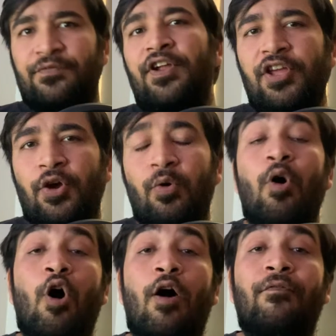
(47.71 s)

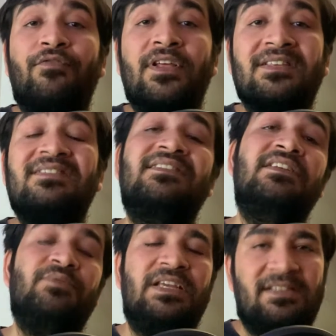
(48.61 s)
video of this
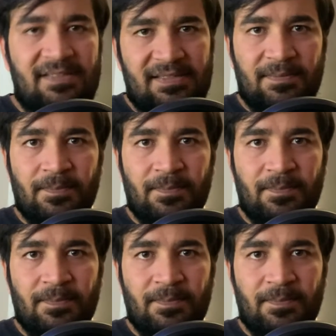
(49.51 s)
series.